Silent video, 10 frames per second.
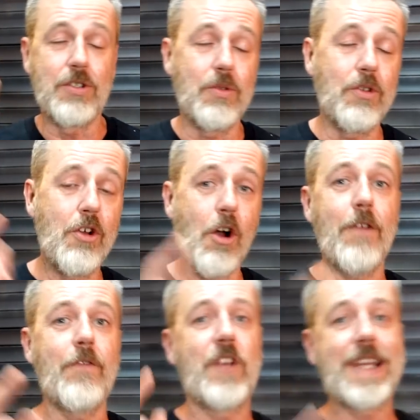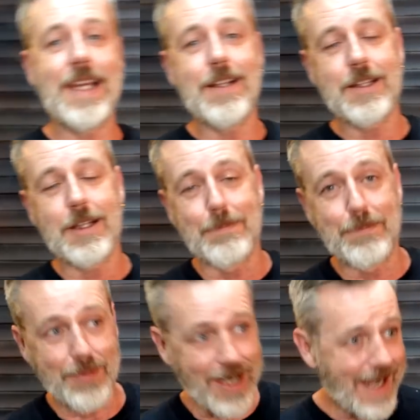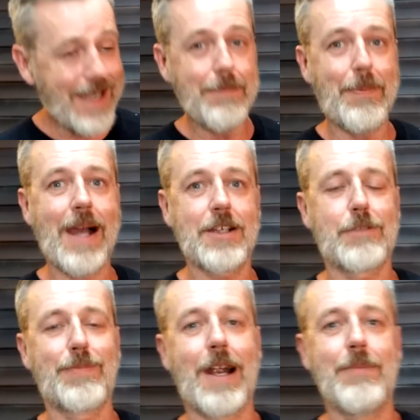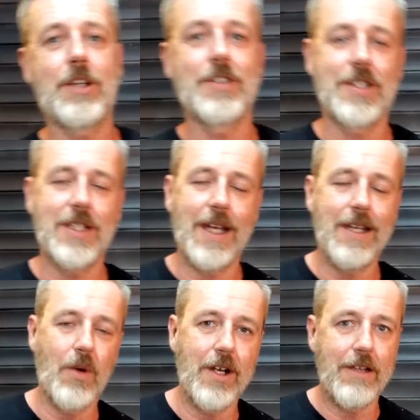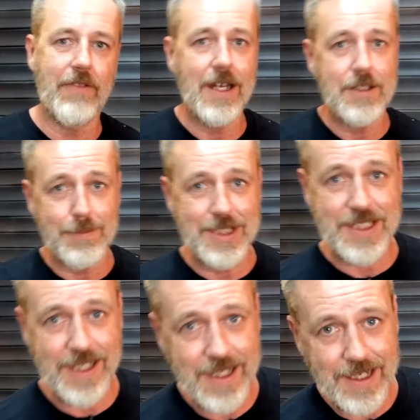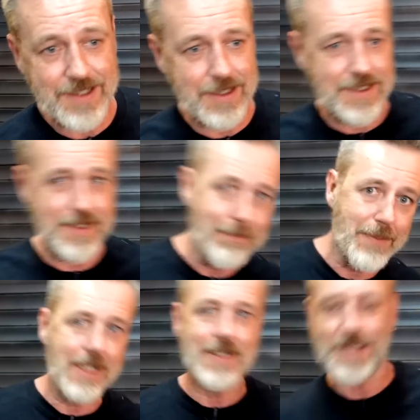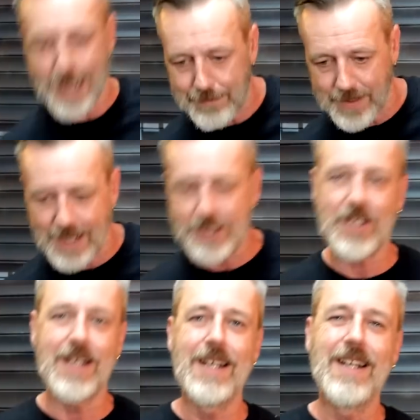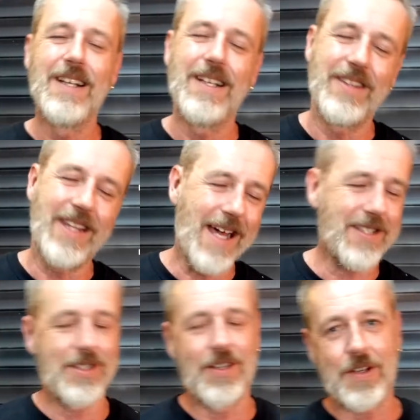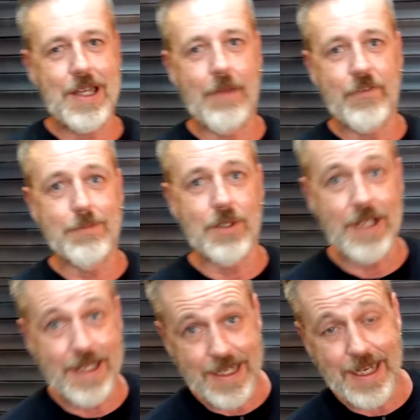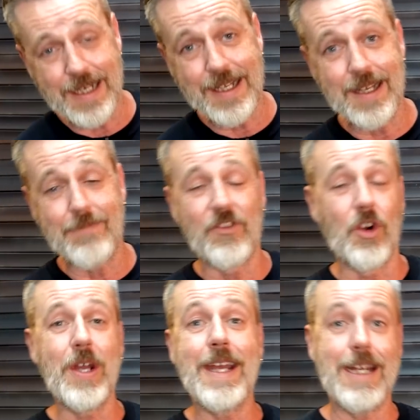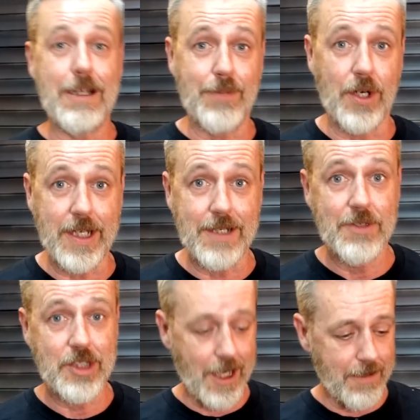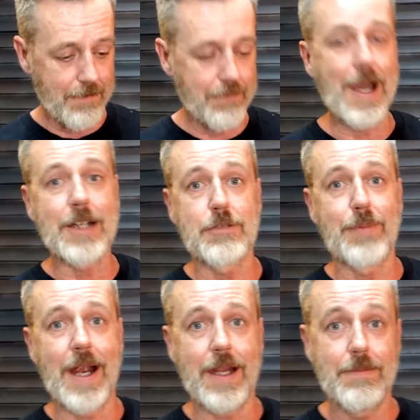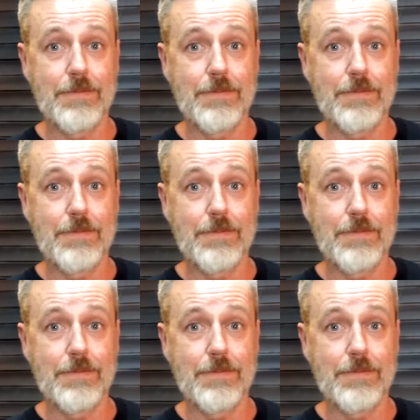Do not forget the bloody bug spray, because I tell you what, if those mosquitoes are zipping and zapping at you, that's not comfortable for anybody. So bug spray.